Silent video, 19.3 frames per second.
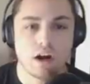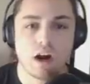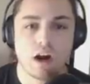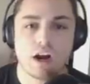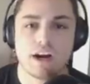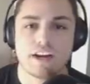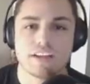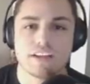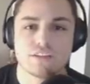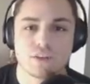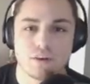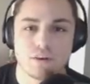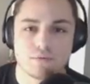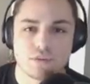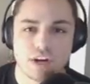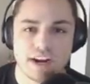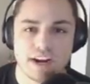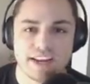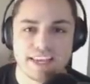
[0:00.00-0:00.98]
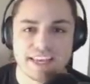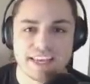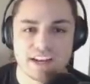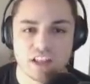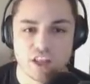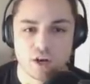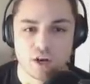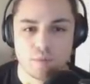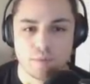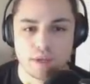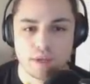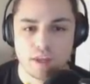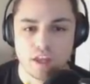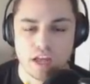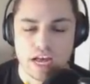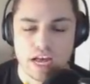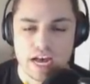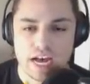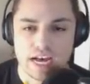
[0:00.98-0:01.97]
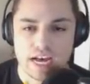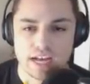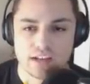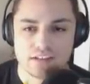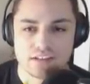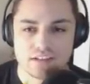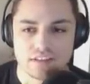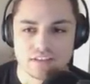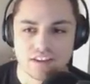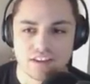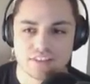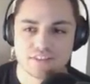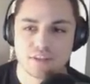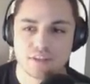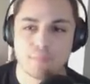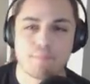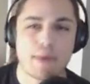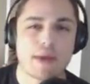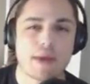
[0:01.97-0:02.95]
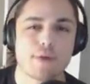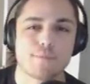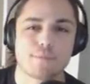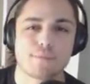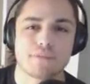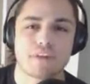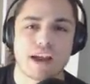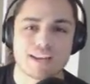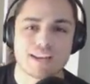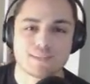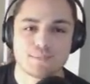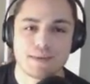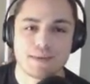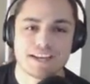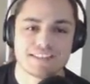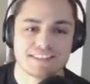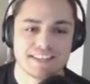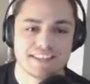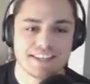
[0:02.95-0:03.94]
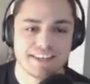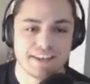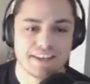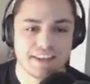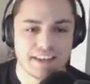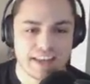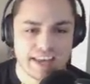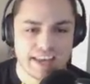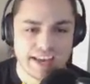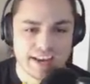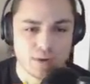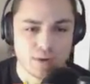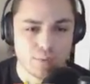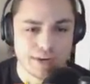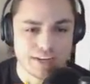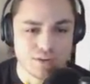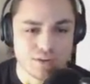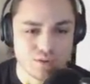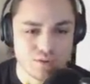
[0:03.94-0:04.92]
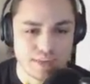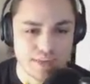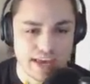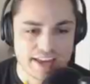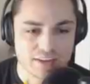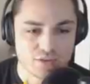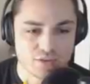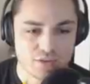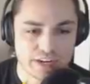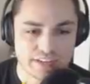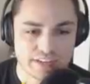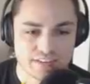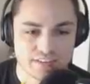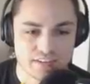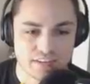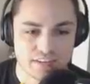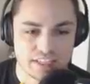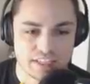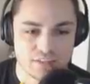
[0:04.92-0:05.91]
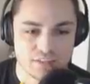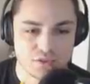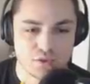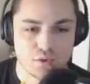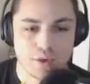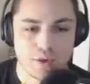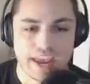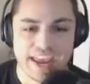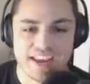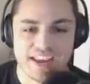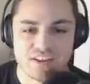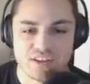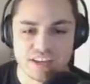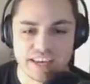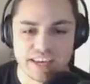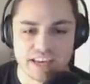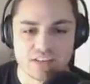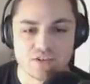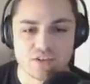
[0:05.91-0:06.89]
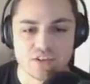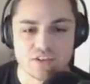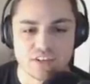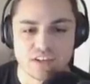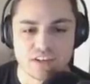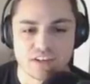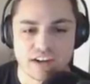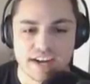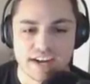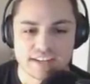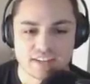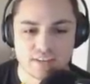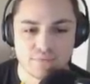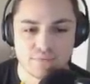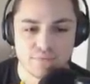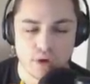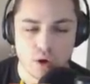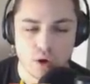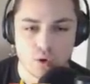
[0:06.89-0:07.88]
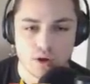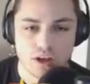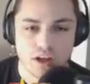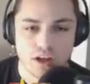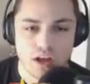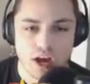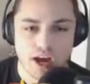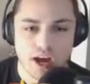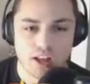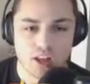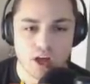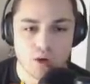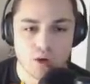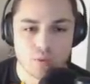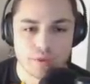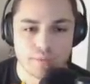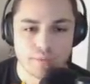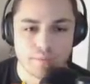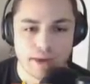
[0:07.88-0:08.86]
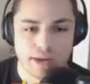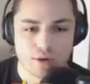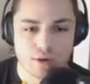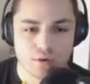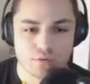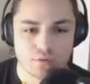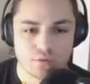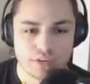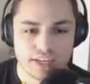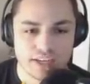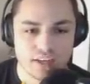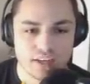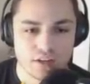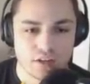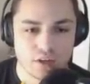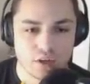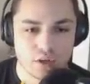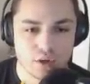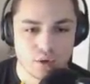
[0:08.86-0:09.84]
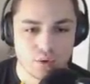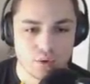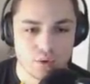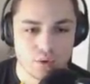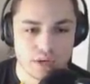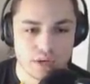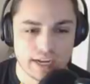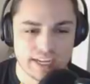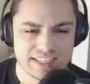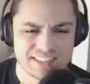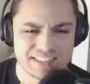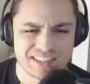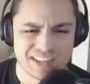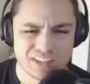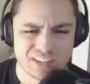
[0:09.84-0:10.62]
Alrighty, so I'm trying to get a little bit uh some better prospects in, and a way to do that is trade these two aging catchers and Kratz and Vogt, along with Michael Reed, who is like